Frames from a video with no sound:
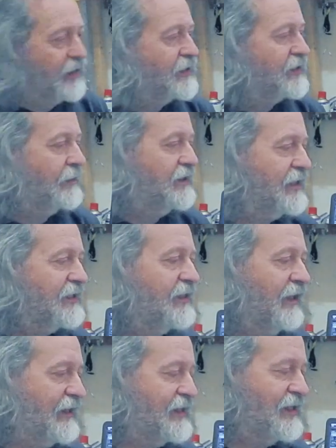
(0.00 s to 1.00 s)
So in this
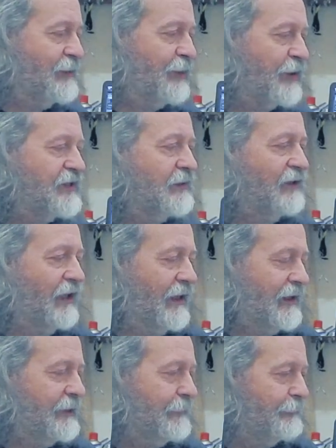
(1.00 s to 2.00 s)
case, the bottom
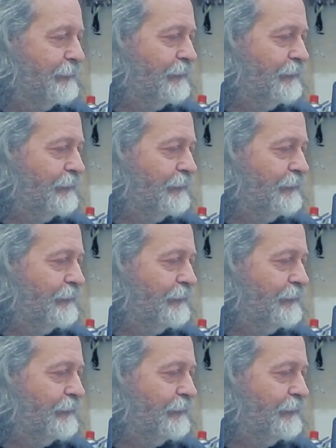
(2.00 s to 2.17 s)
layer